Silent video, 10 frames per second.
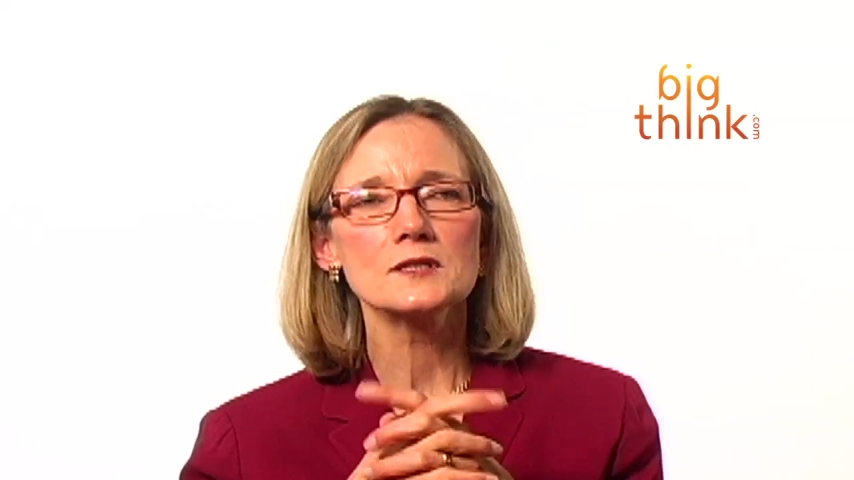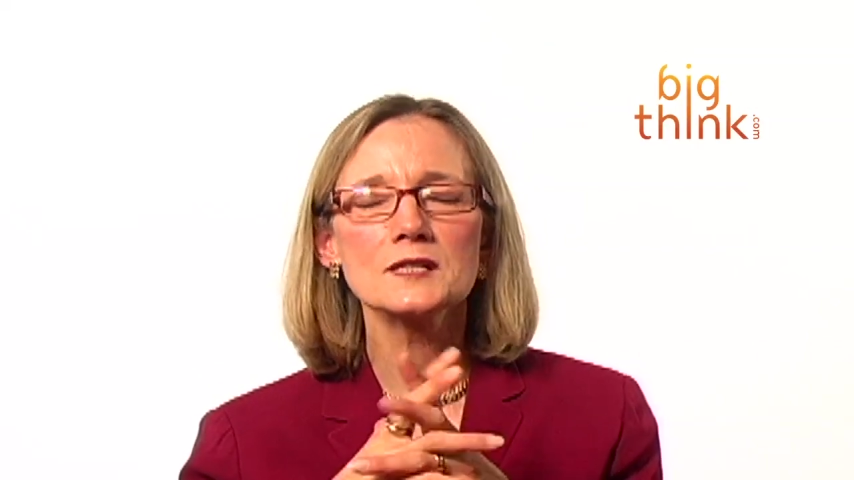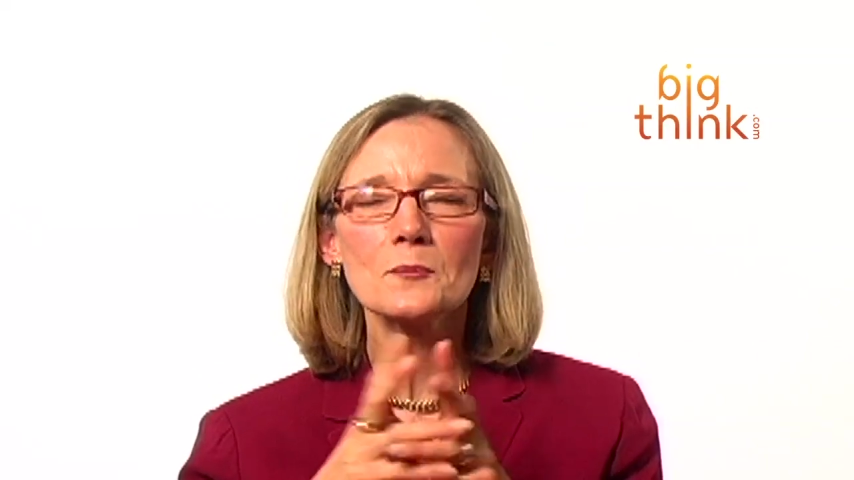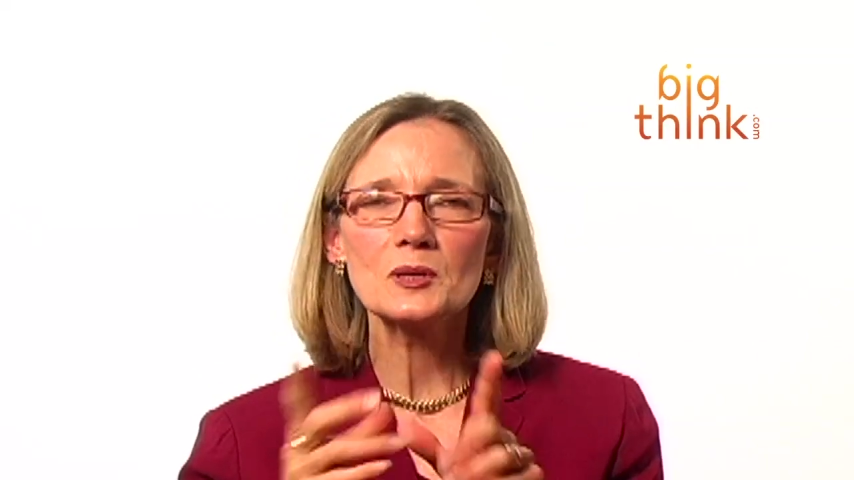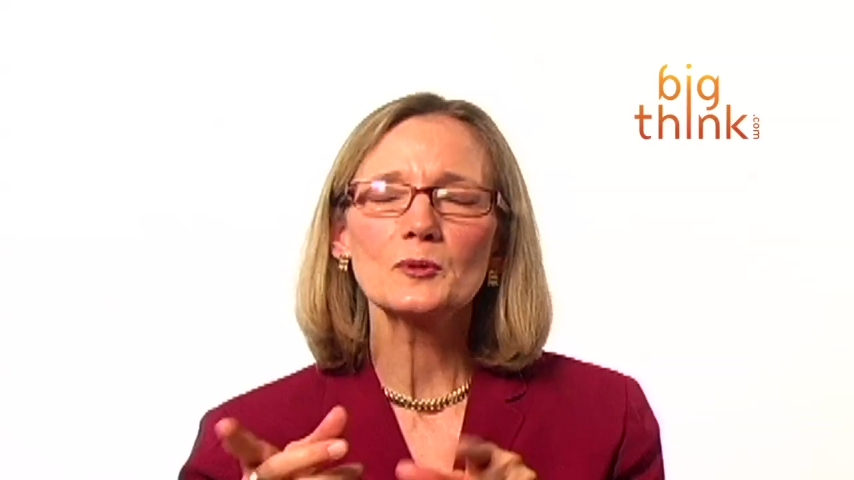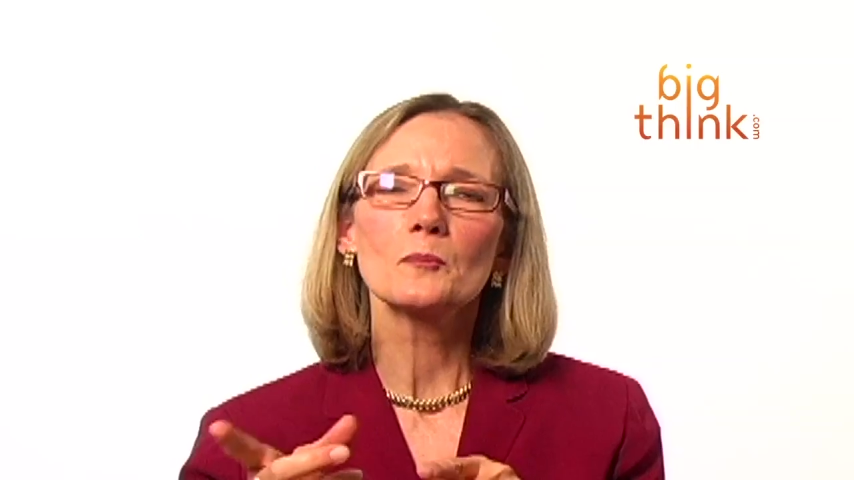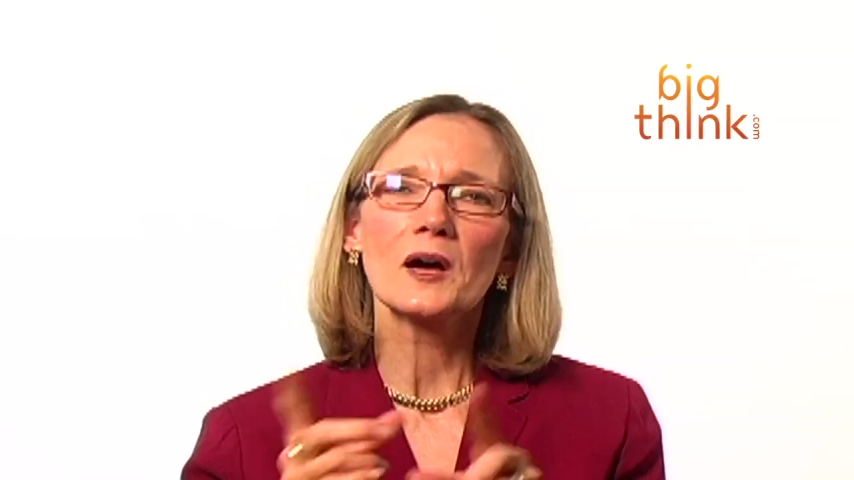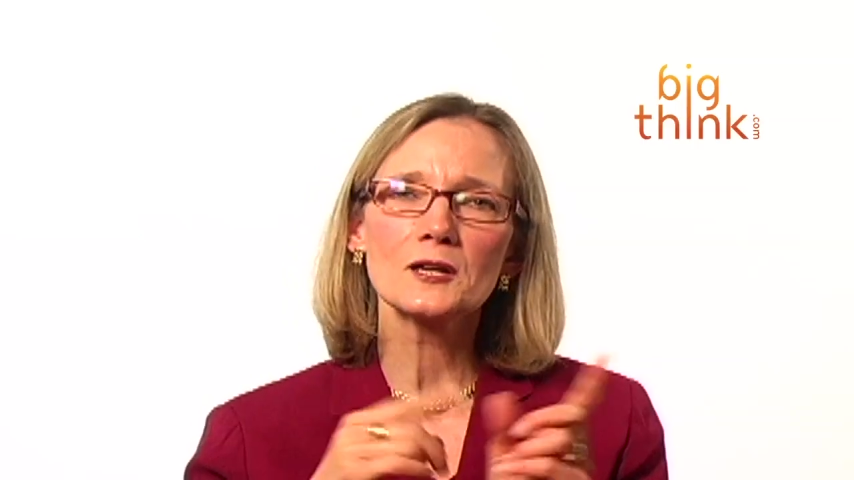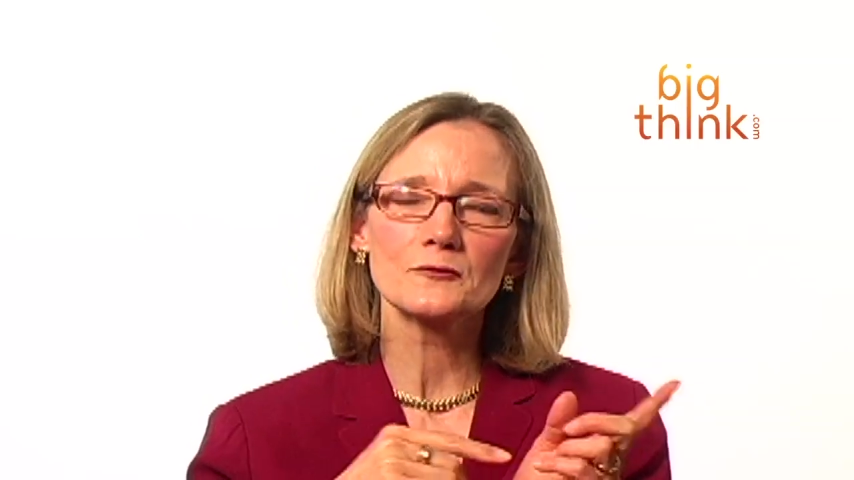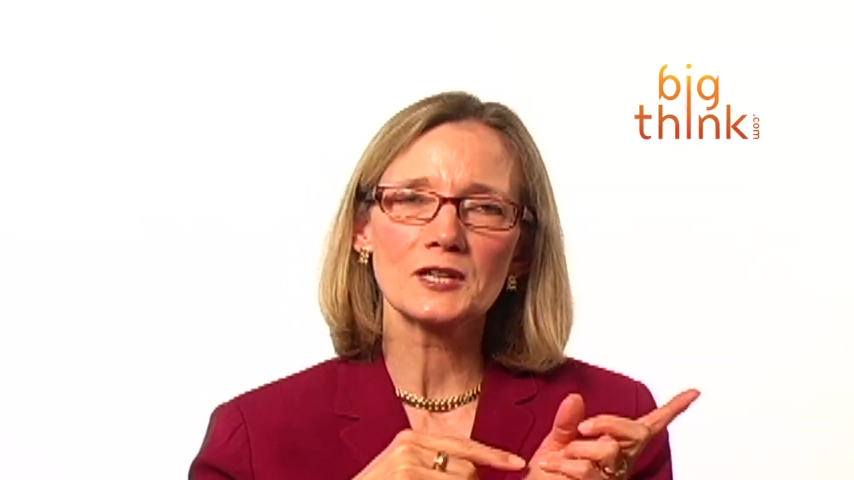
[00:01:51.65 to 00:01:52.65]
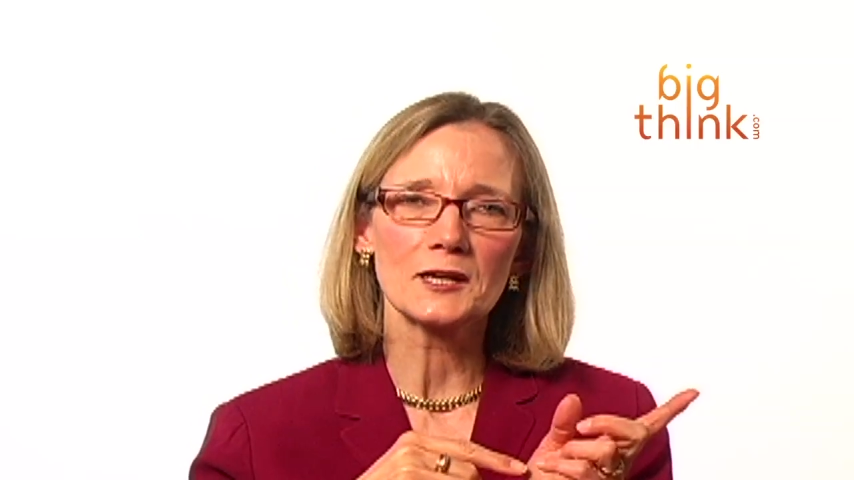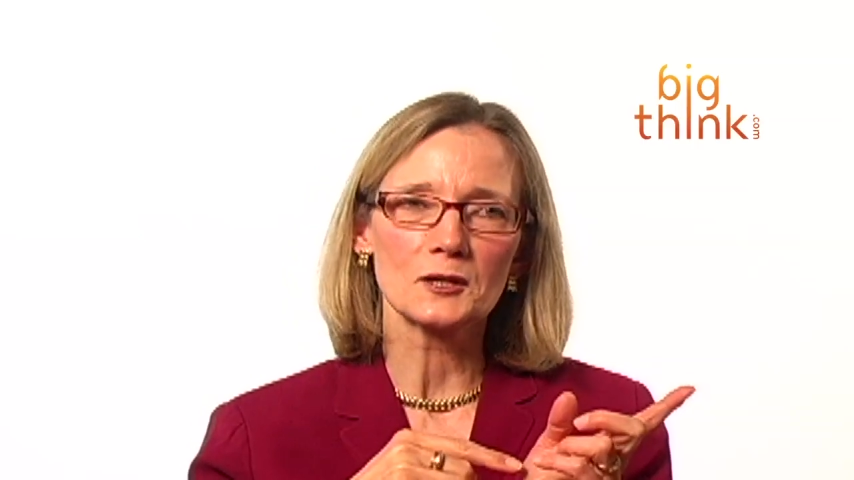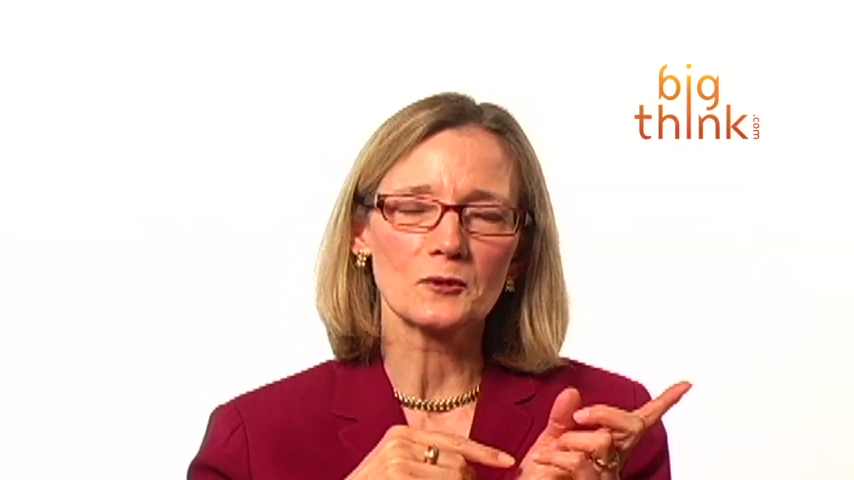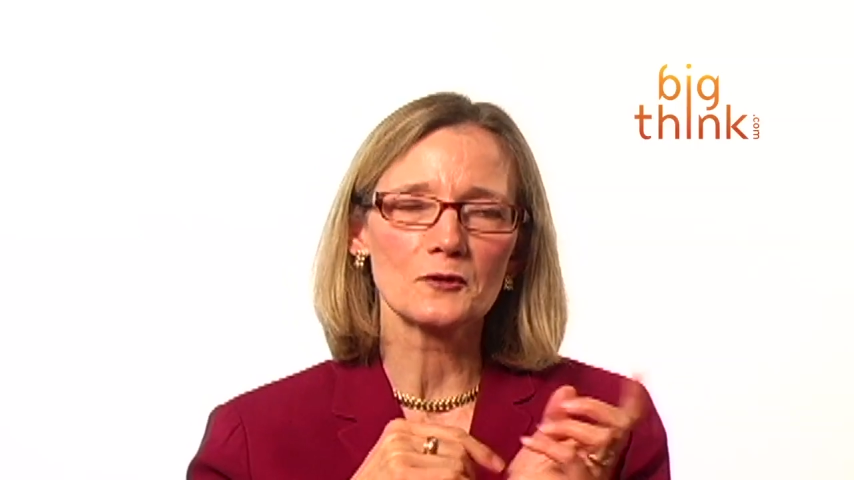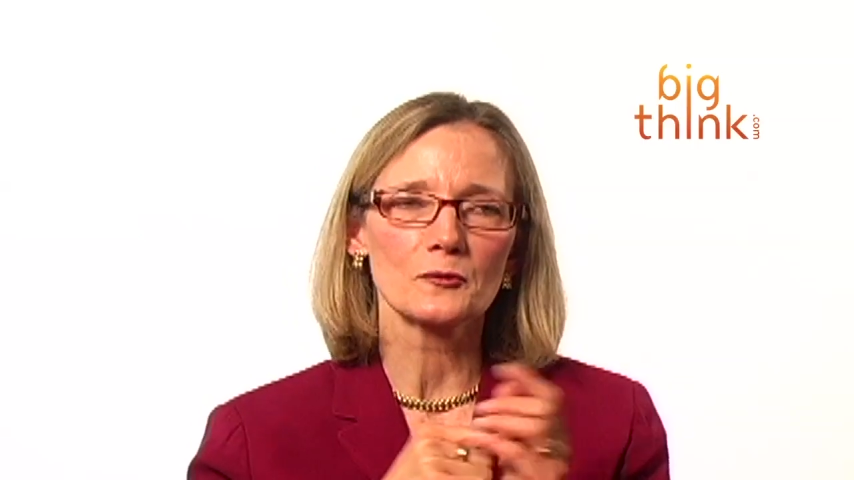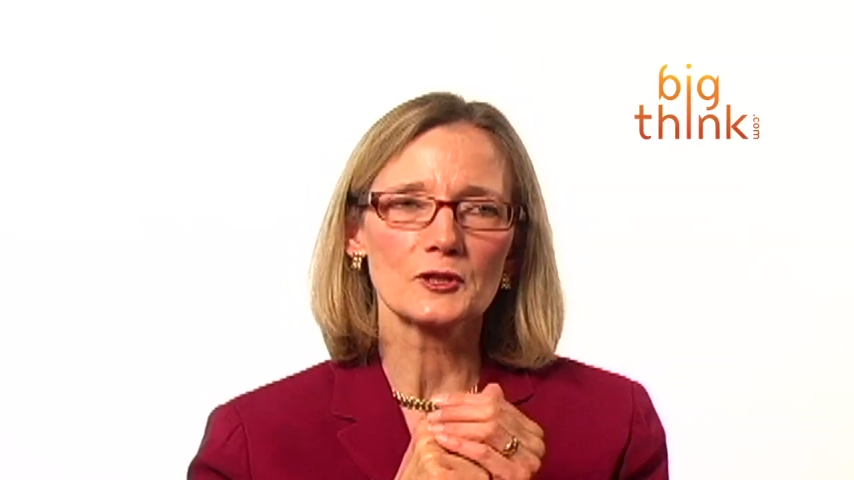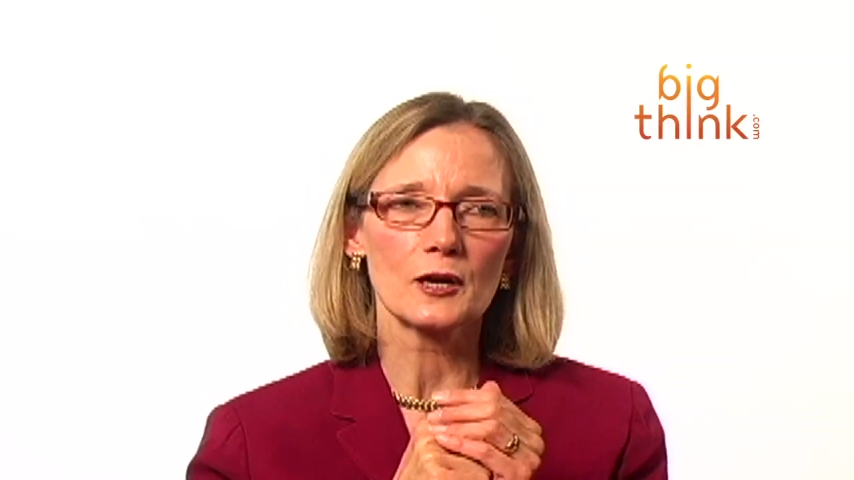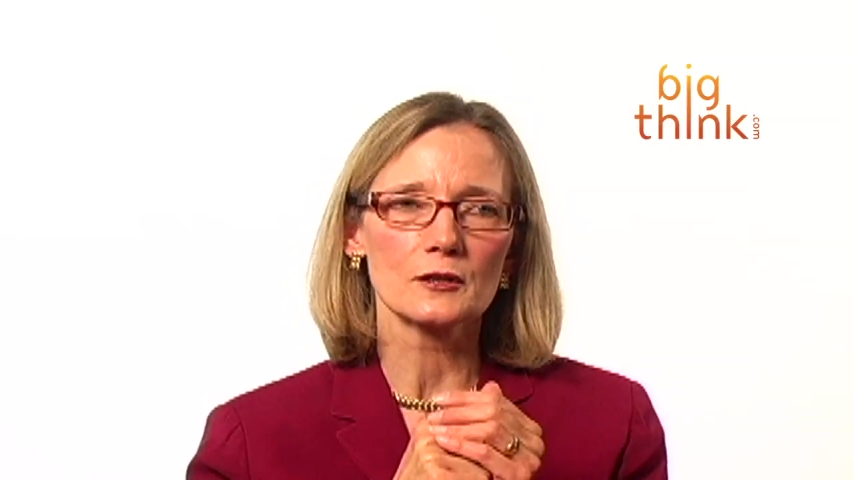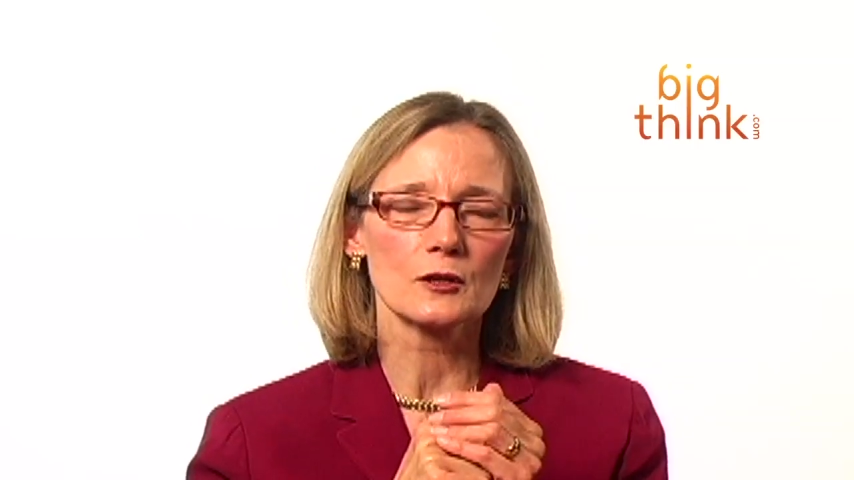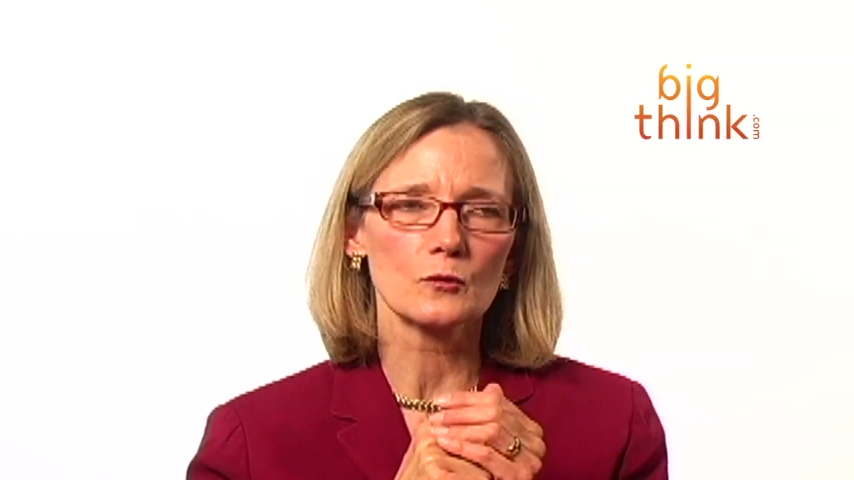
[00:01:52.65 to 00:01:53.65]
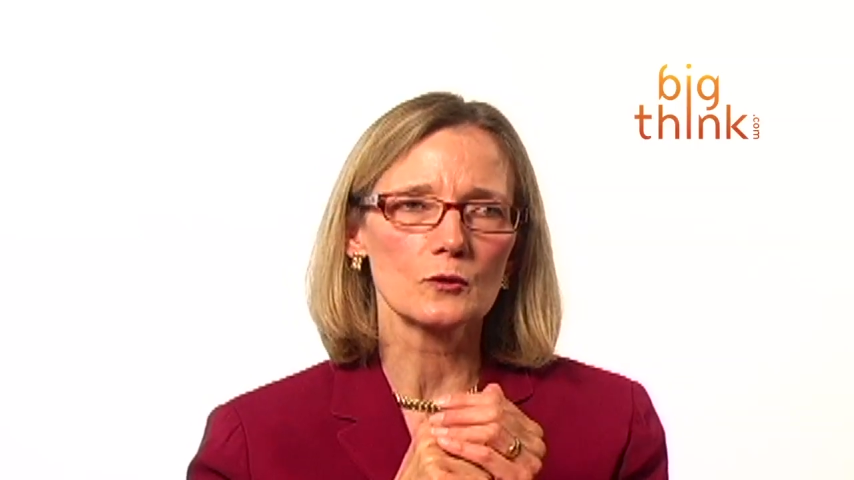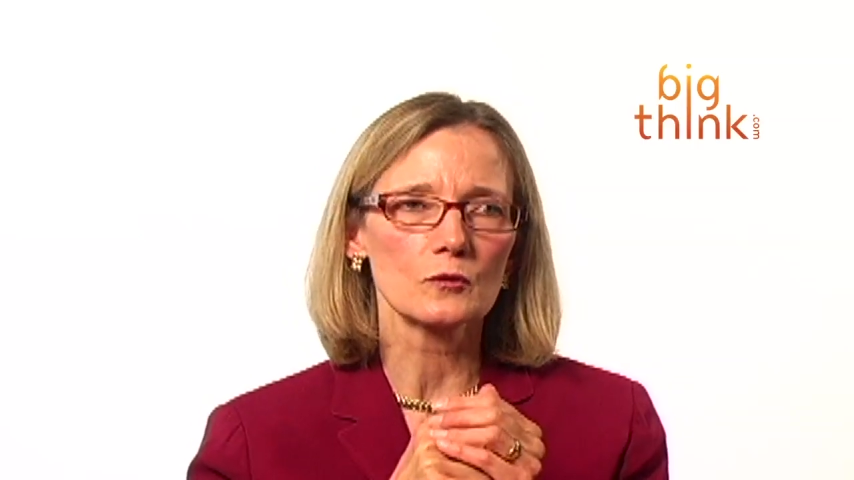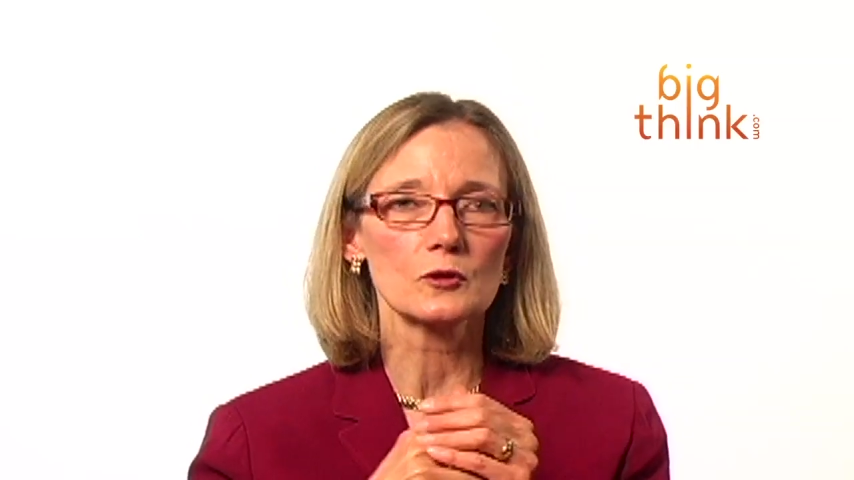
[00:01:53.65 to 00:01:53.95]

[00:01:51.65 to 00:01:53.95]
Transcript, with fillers: some people might have taken away from the article,